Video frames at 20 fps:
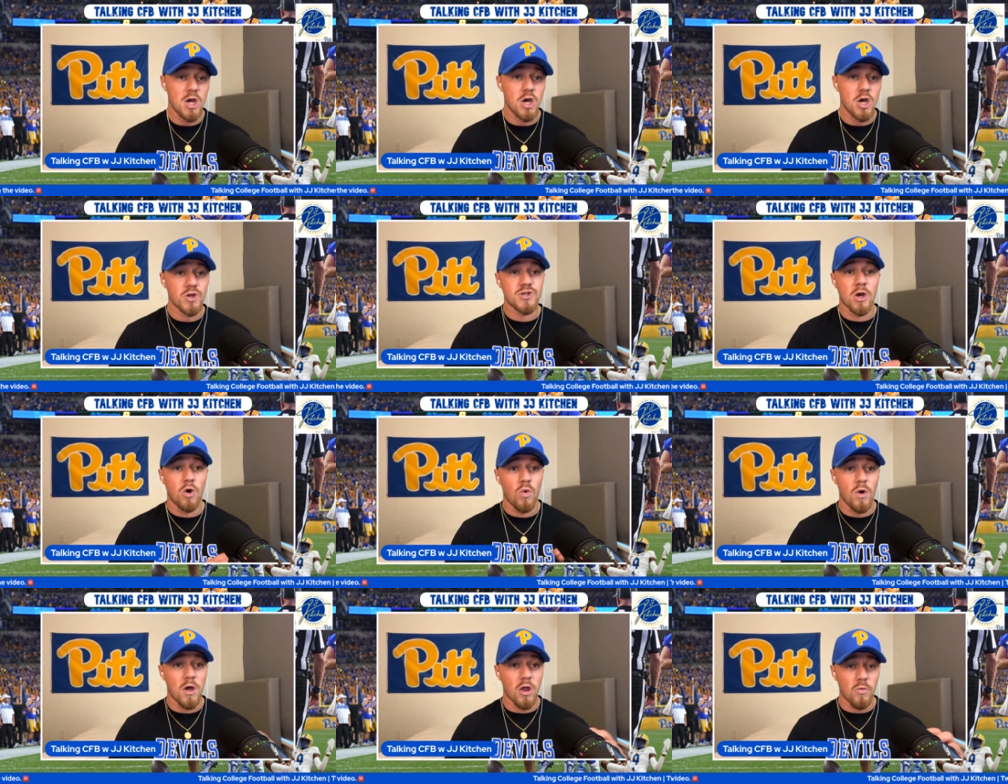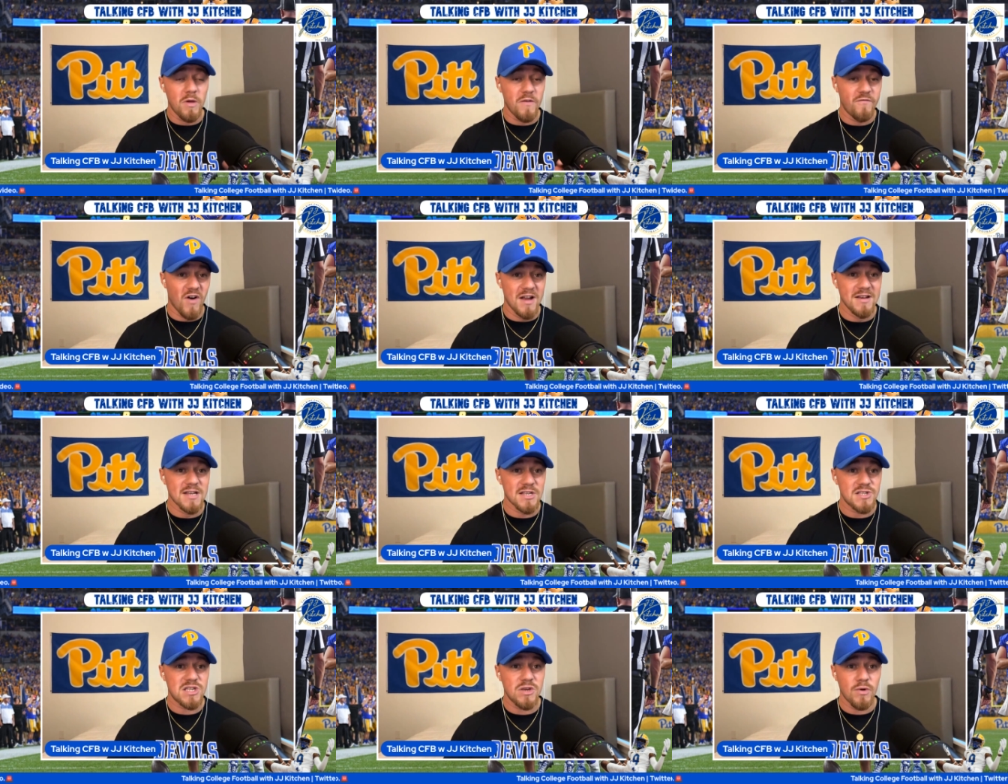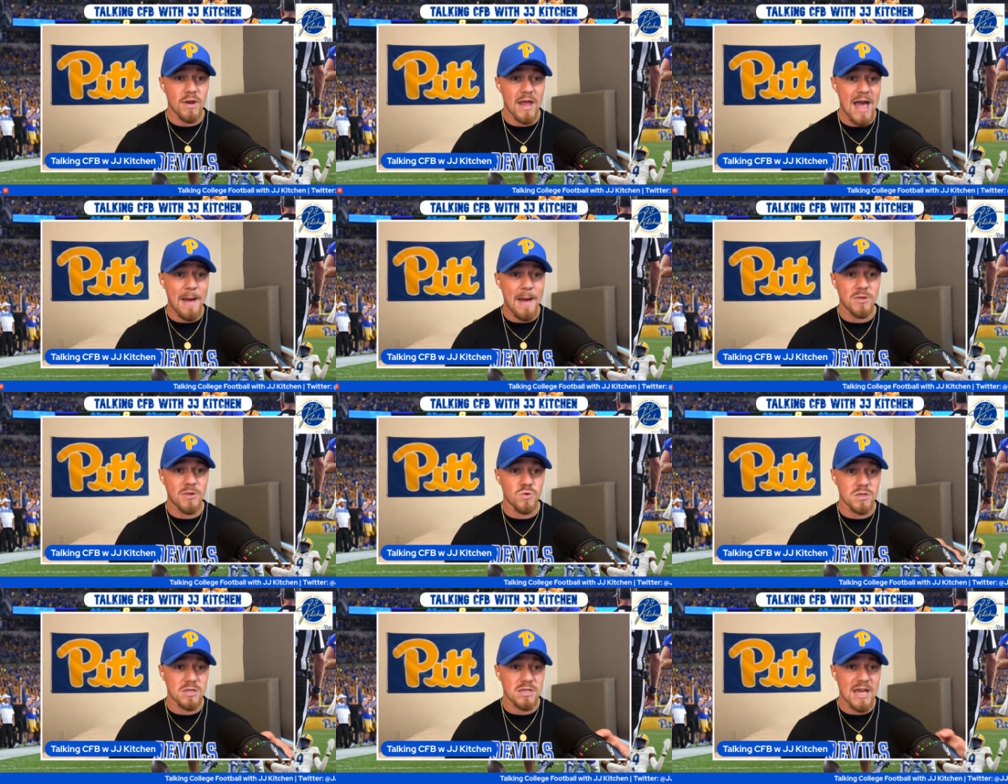So it'll be fun to see what
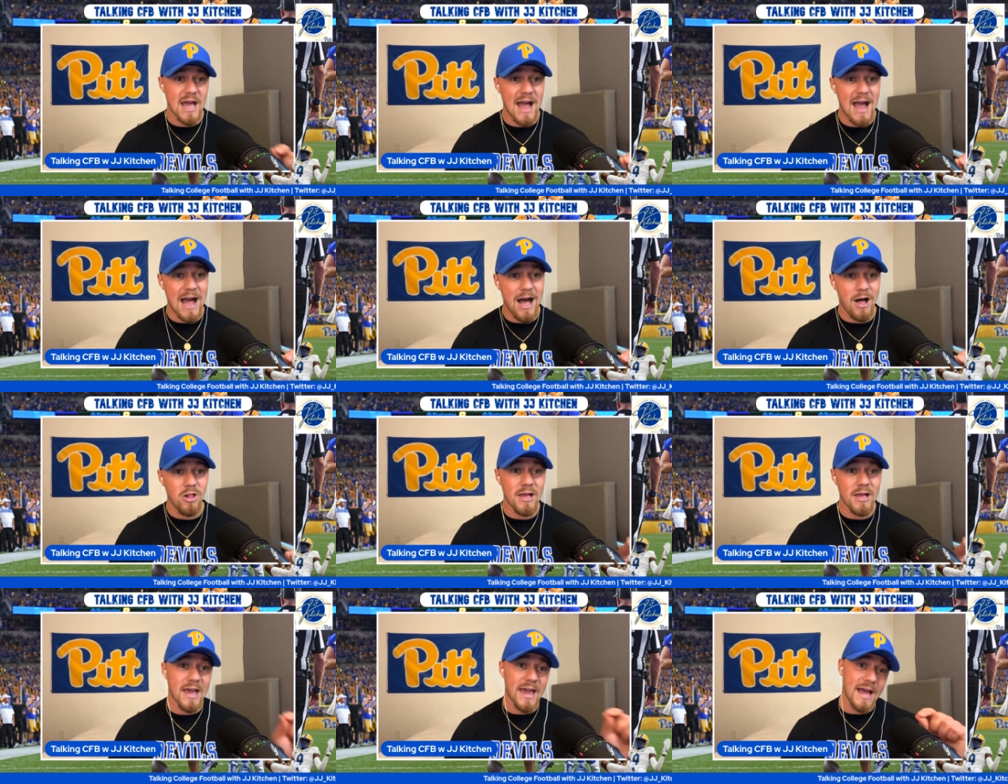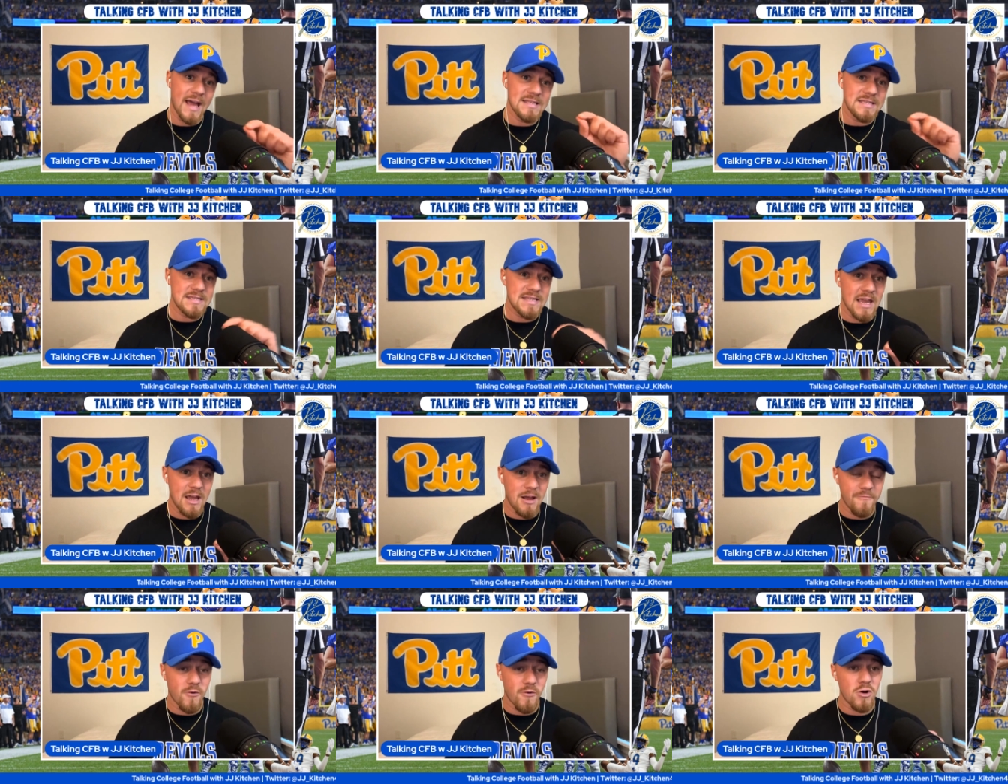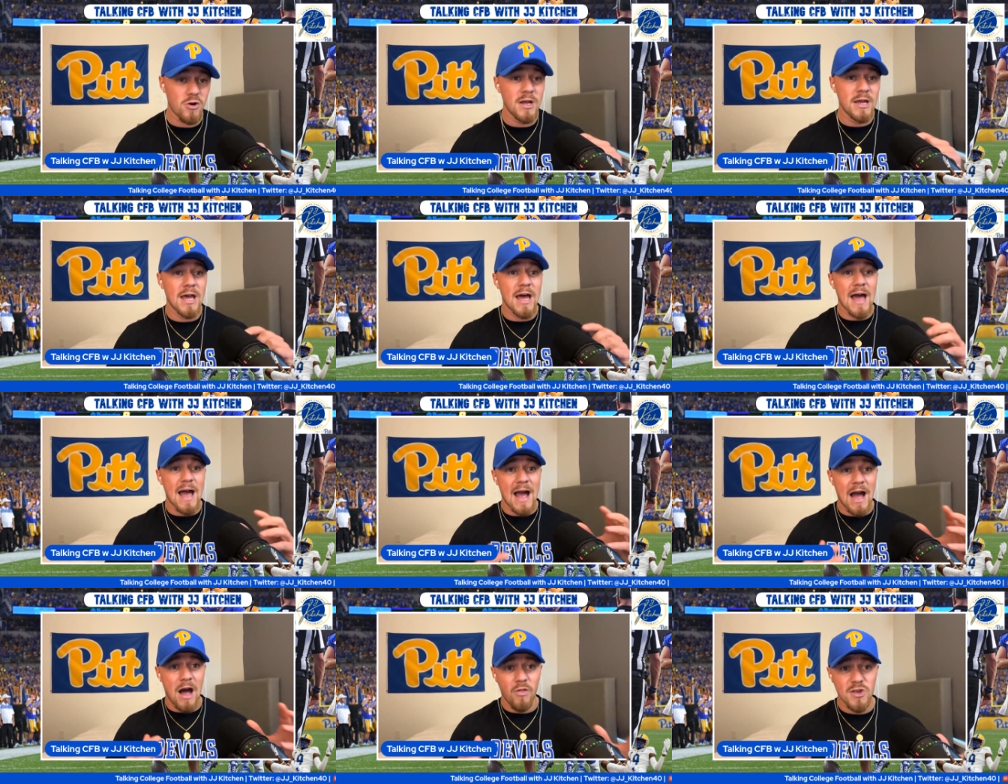happens with Cal and Stanford,
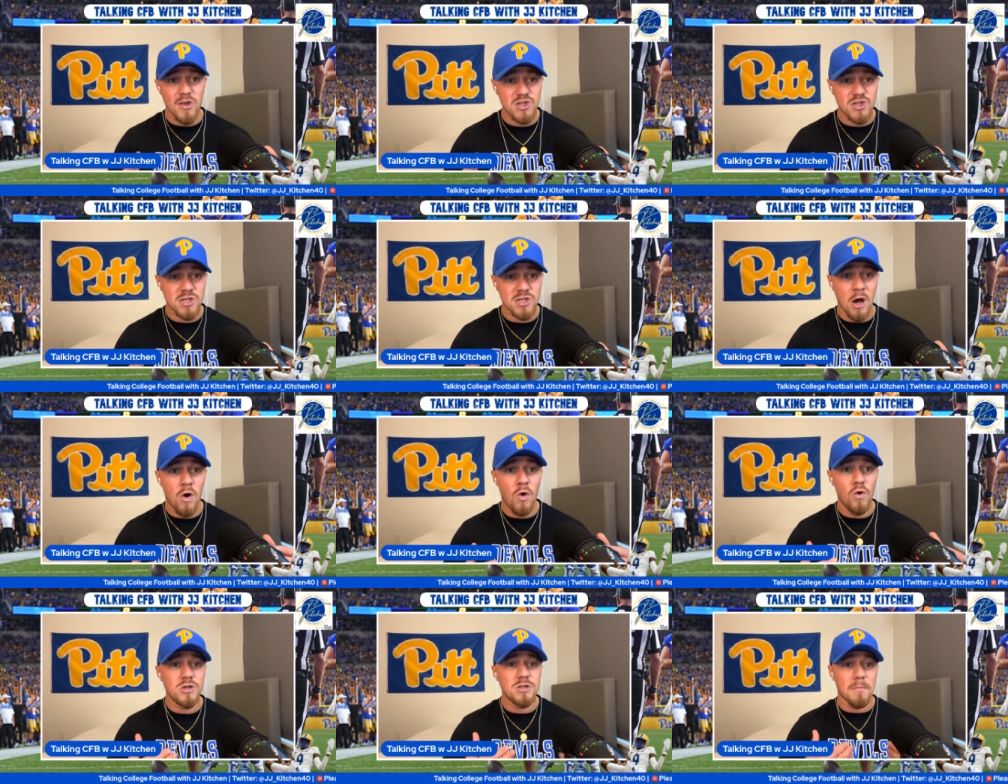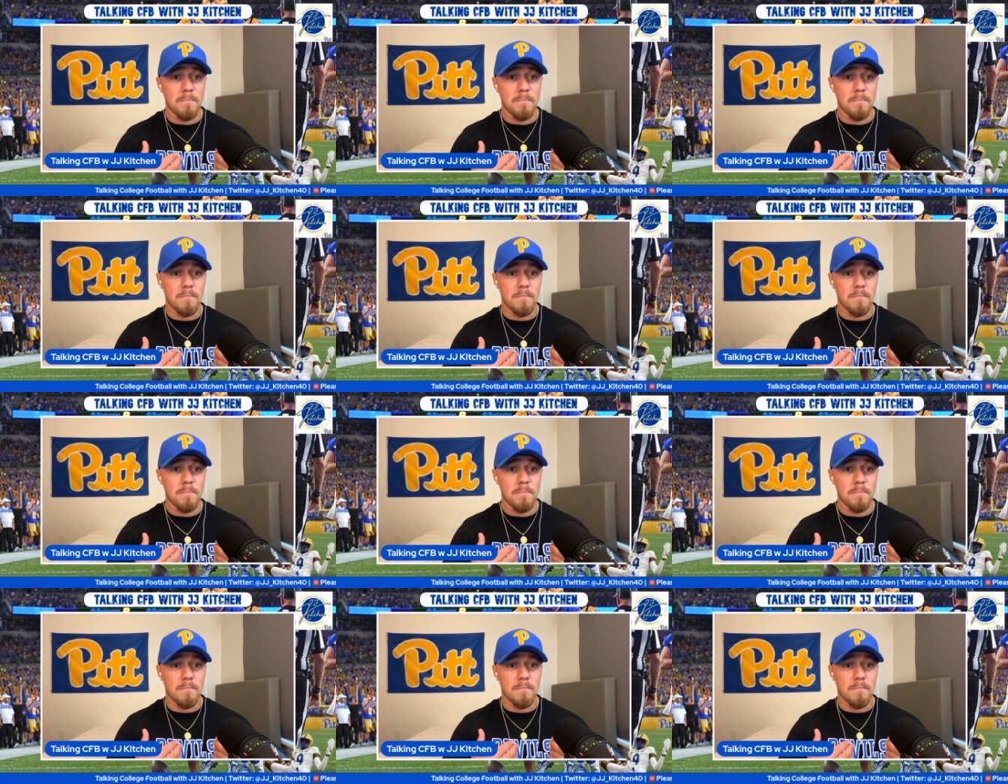how this goes.